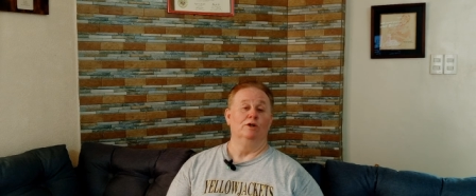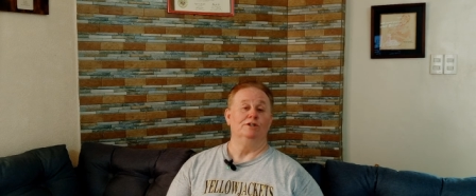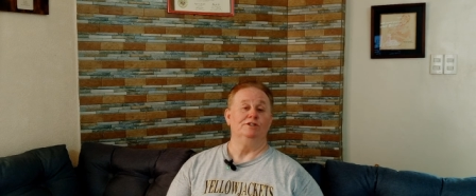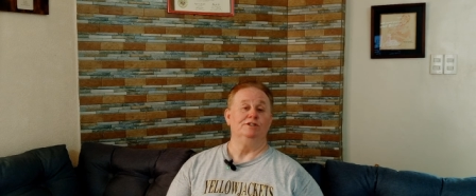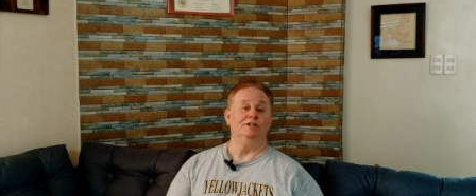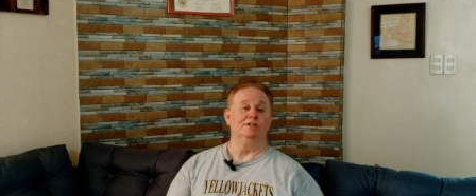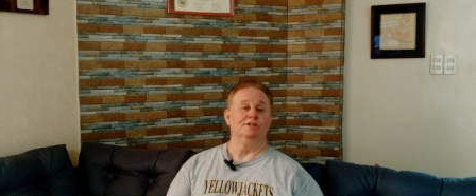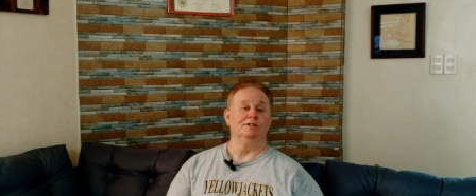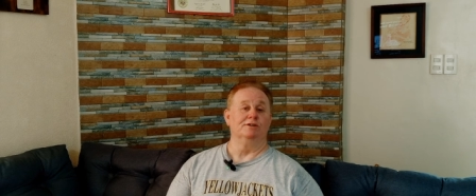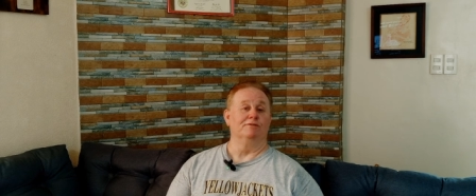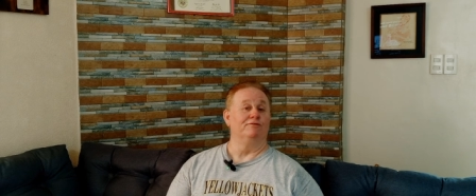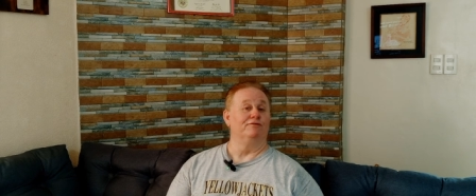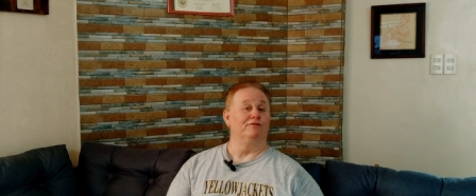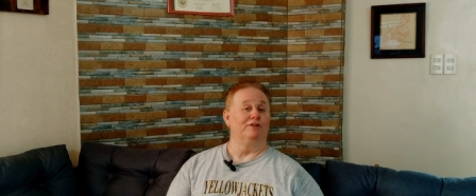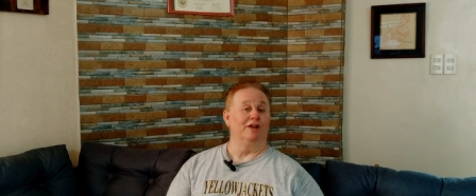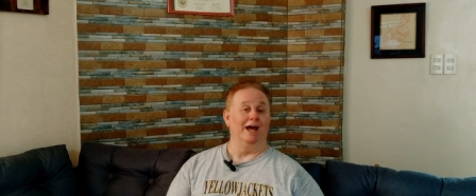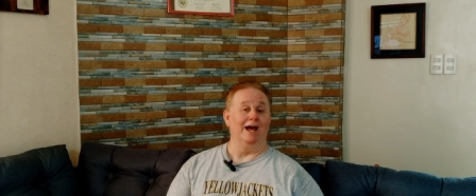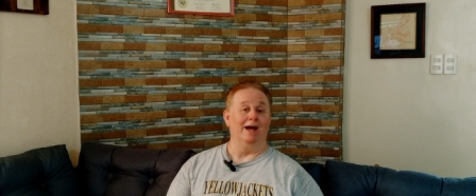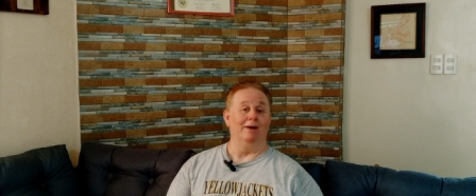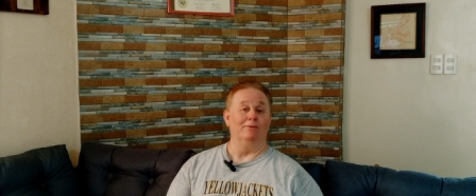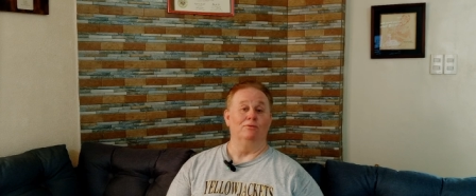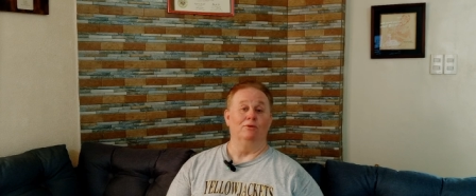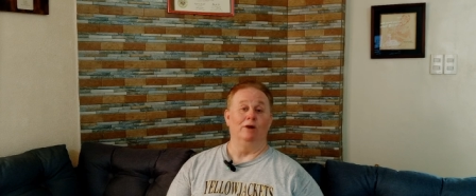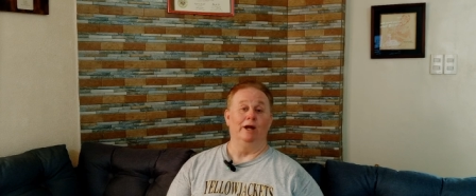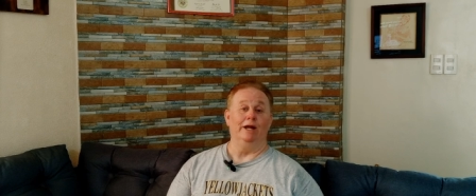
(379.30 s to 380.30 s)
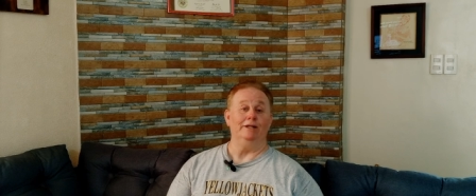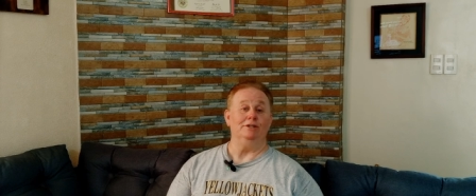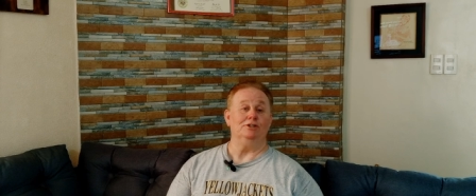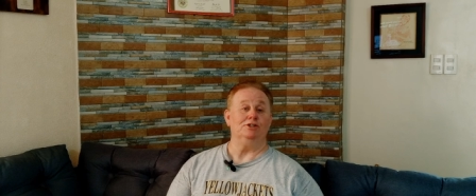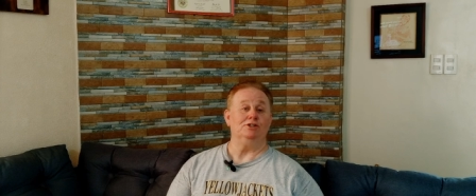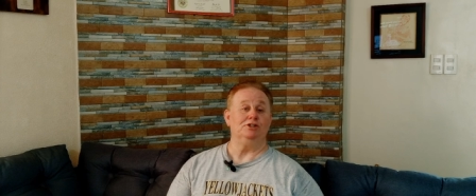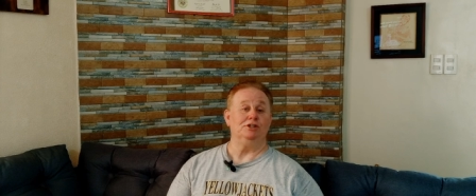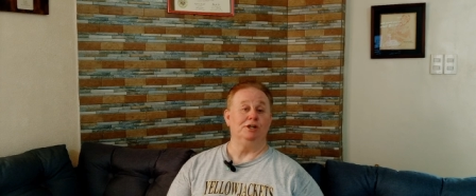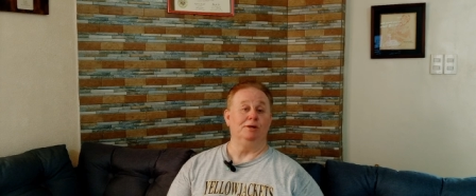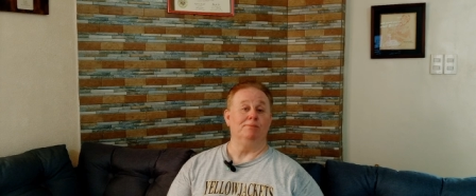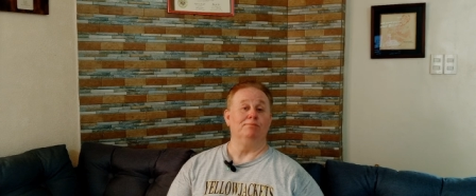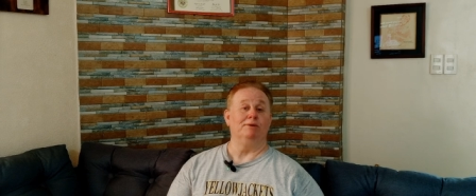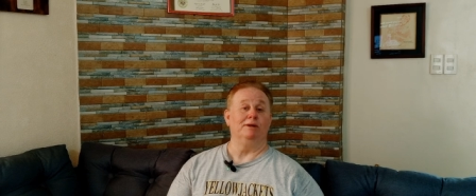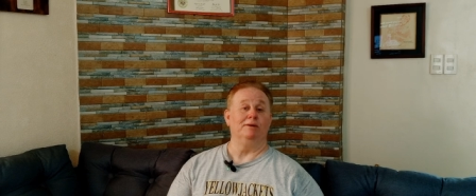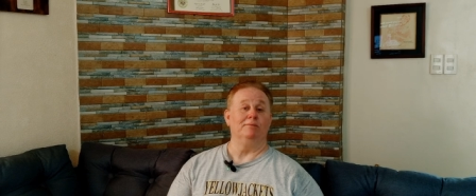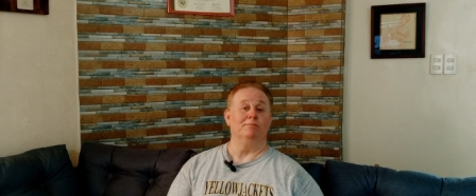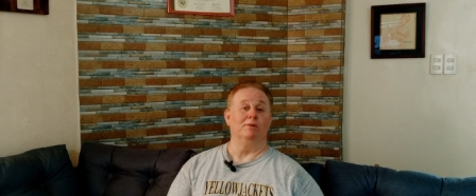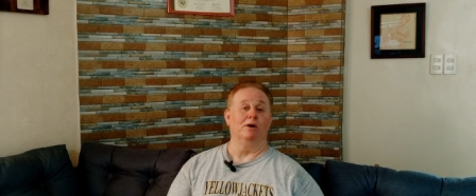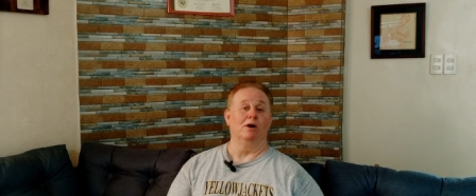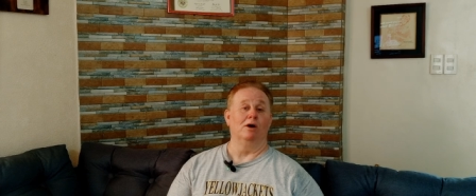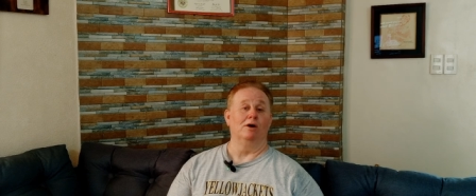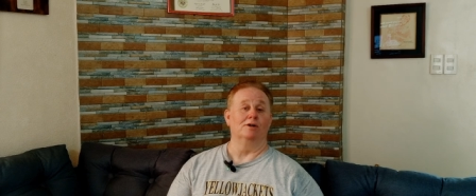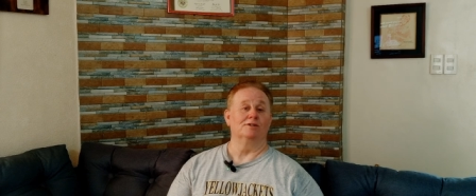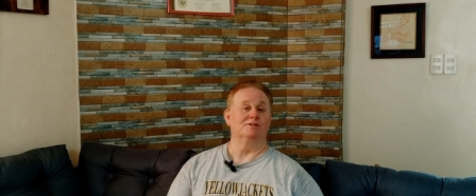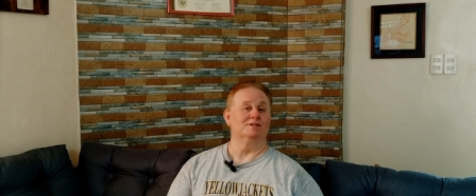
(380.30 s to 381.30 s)
which is a flat rate
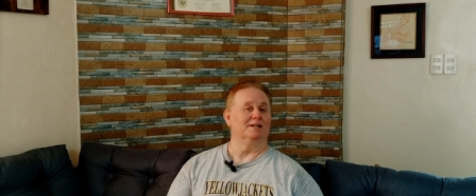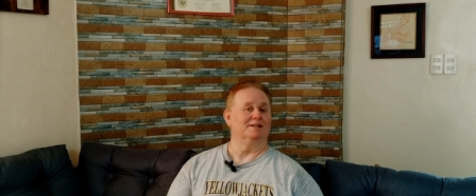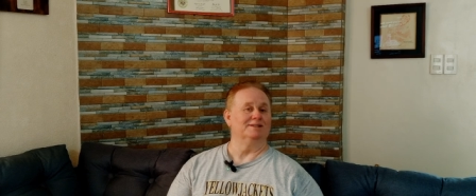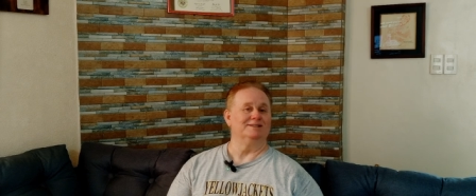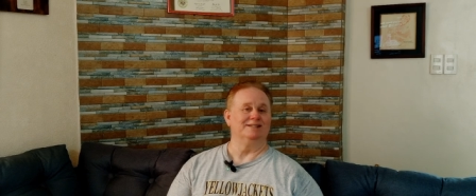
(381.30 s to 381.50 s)
shipping box